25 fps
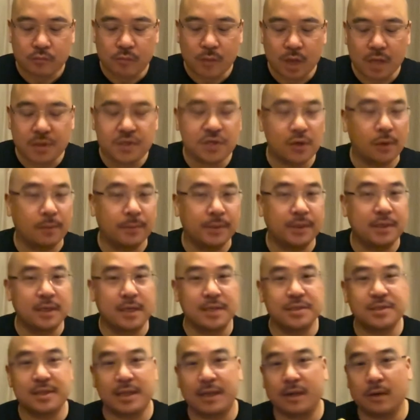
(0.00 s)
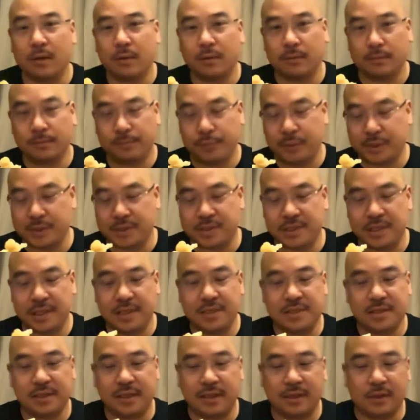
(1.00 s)
So because they don't put
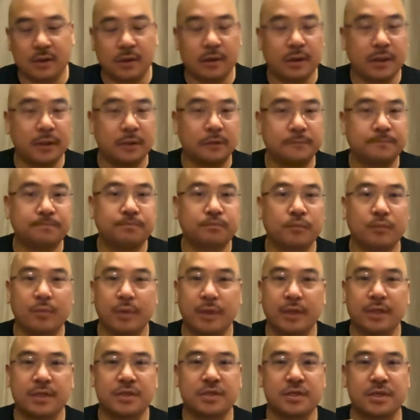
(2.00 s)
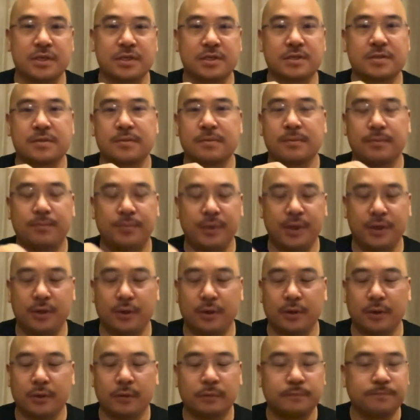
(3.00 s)
seasoning on it, but it's just
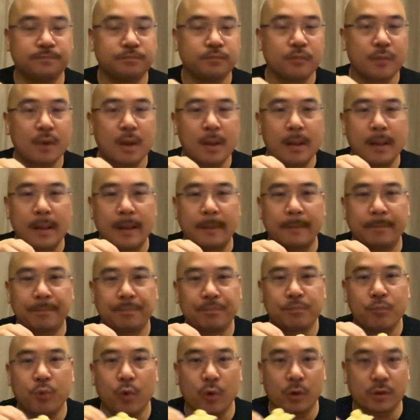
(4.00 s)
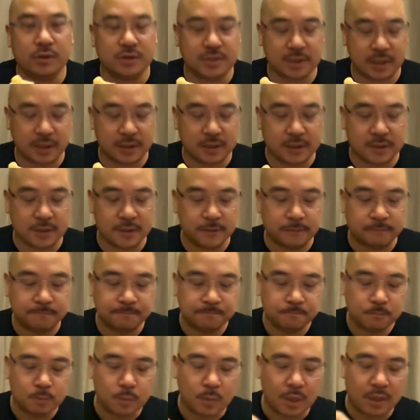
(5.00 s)
pure pork skins,
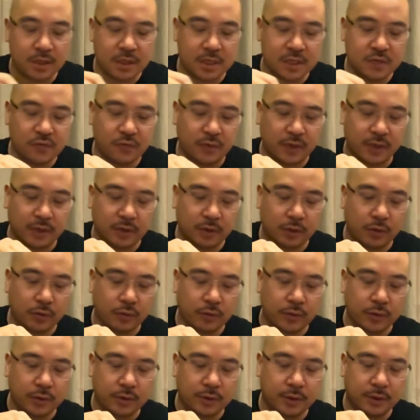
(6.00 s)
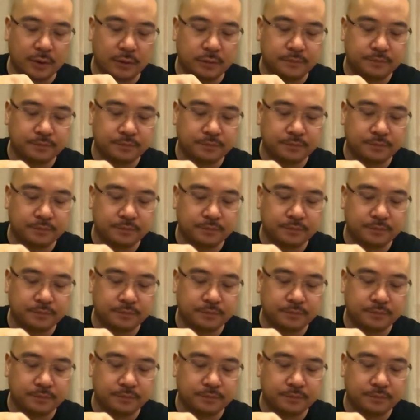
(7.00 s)
this vinegar really